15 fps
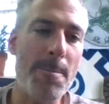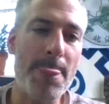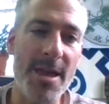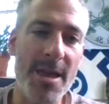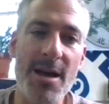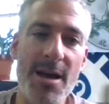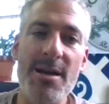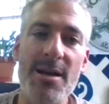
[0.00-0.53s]

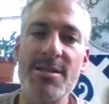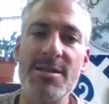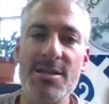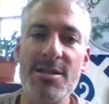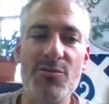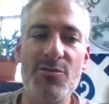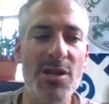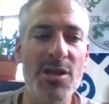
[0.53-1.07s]
yeah,
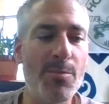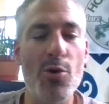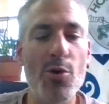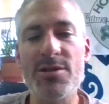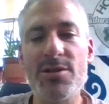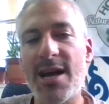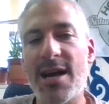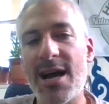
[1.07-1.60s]
it's really
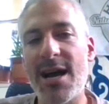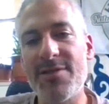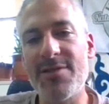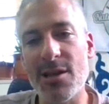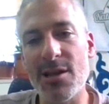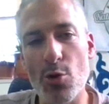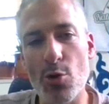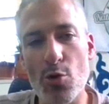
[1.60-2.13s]
important to have
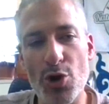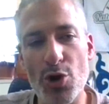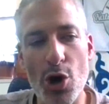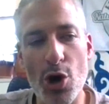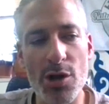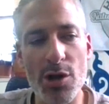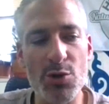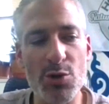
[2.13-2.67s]
that local
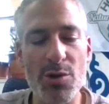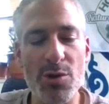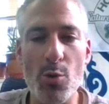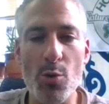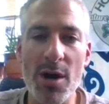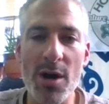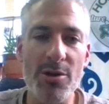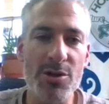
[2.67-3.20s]
knowledge when the
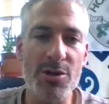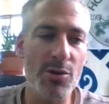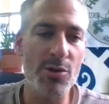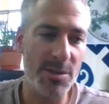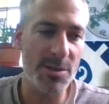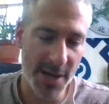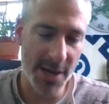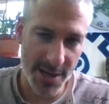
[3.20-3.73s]
weather
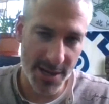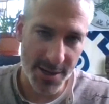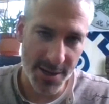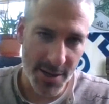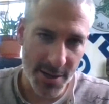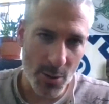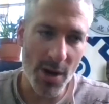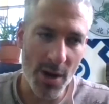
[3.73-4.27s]
turns bad,
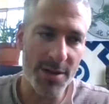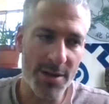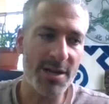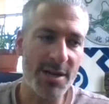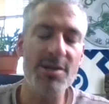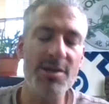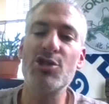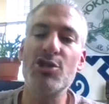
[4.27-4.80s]
when the
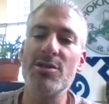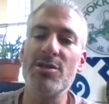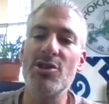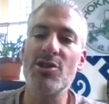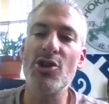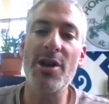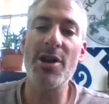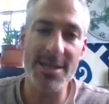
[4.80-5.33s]
conditions are
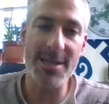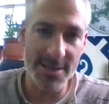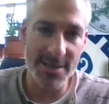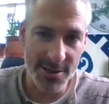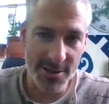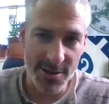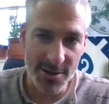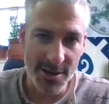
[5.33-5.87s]
not
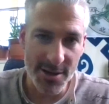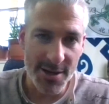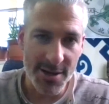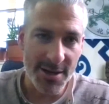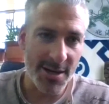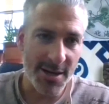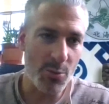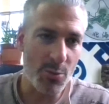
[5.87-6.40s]
ideal.
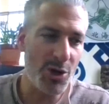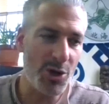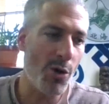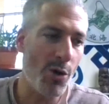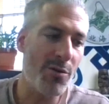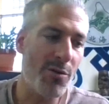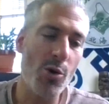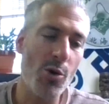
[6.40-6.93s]
And we know
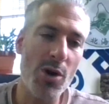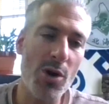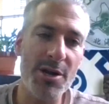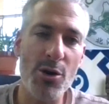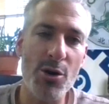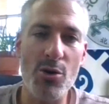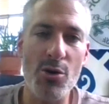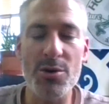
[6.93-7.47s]
from
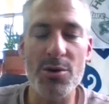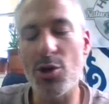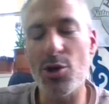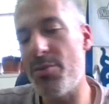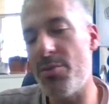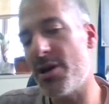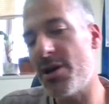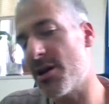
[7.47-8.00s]
Hokkaido,
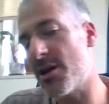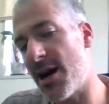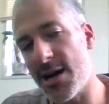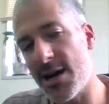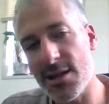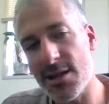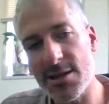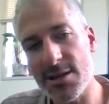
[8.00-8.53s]
being an
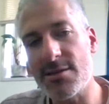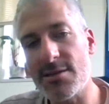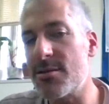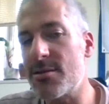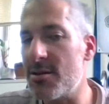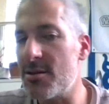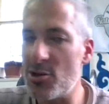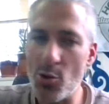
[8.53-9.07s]
island
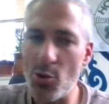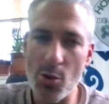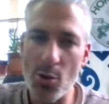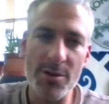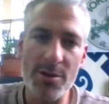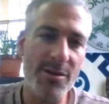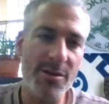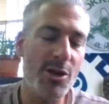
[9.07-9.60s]
in the
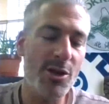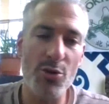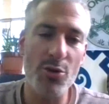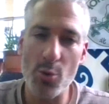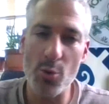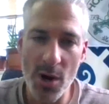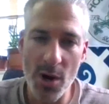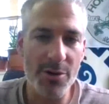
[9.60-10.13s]
north,
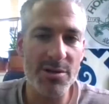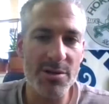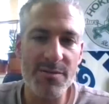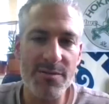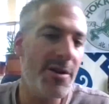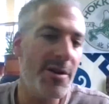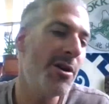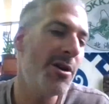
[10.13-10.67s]
the weather is
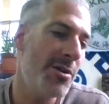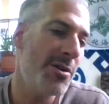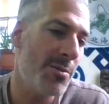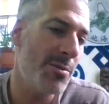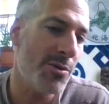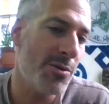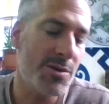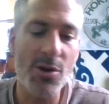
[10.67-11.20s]

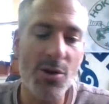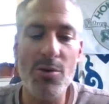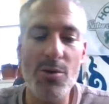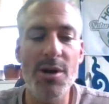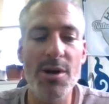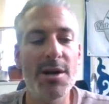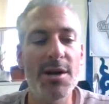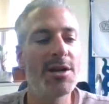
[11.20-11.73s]
variable.
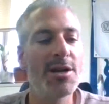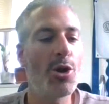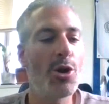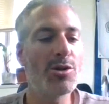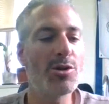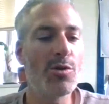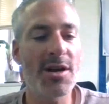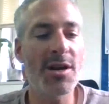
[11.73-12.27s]
So,
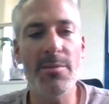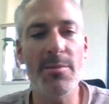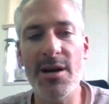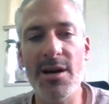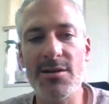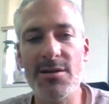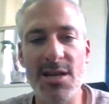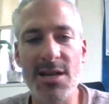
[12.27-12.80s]
I do
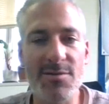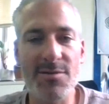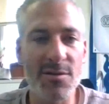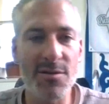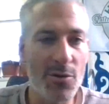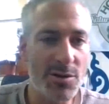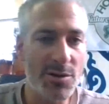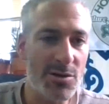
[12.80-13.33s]
recommend safety
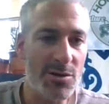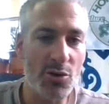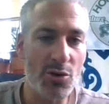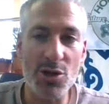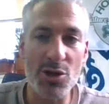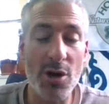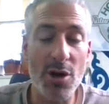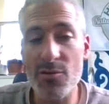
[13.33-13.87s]
first.
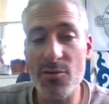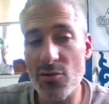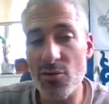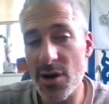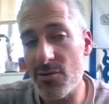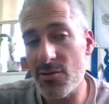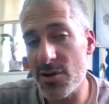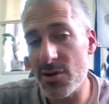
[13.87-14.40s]
There's a lot of
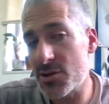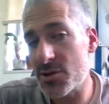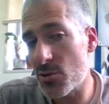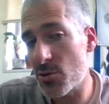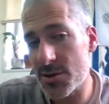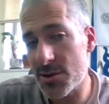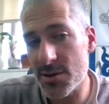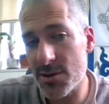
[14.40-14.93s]
great
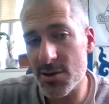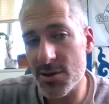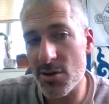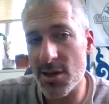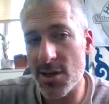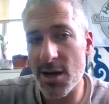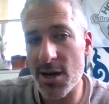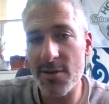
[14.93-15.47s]
resources
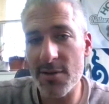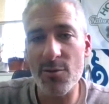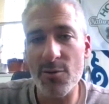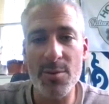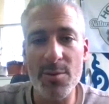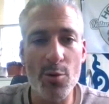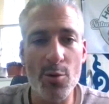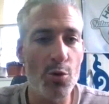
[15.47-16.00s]
online for
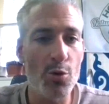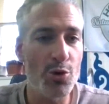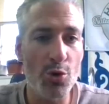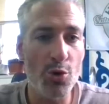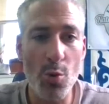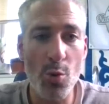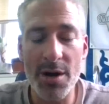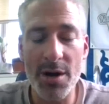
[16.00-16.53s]
people who
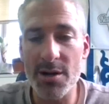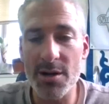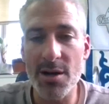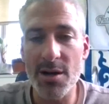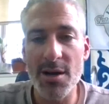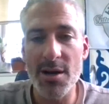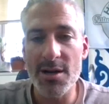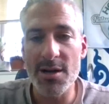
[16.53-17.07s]
do want to
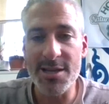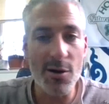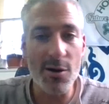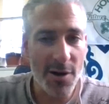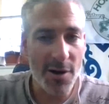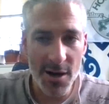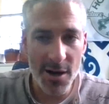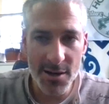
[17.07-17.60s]

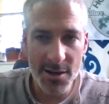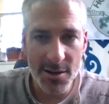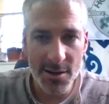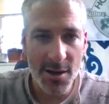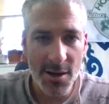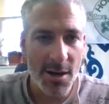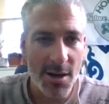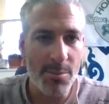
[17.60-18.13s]
self-hike.
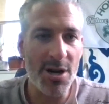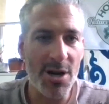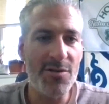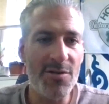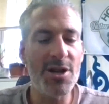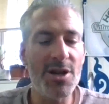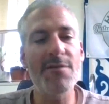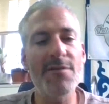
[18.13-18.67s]
But
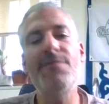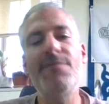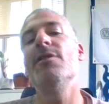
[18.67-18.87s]
if you're not